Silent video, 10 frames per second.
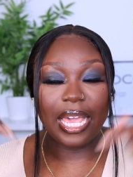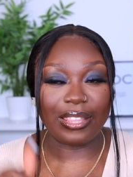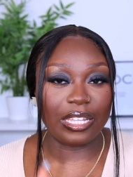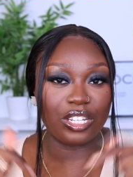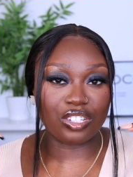
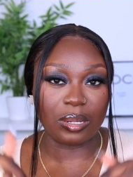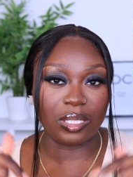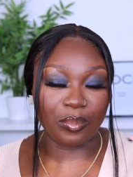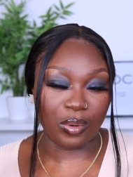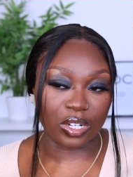in the
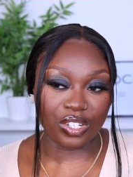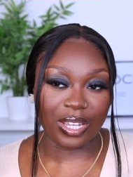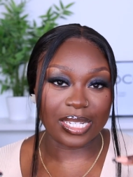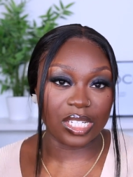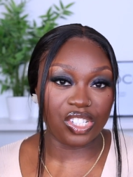description box so you
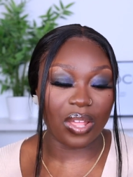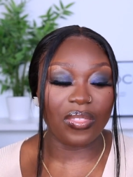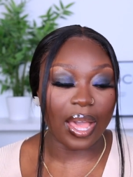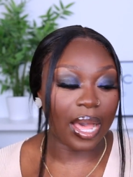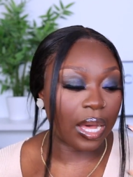guys can check
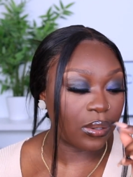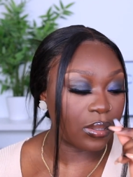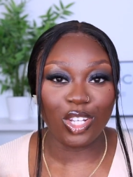that out.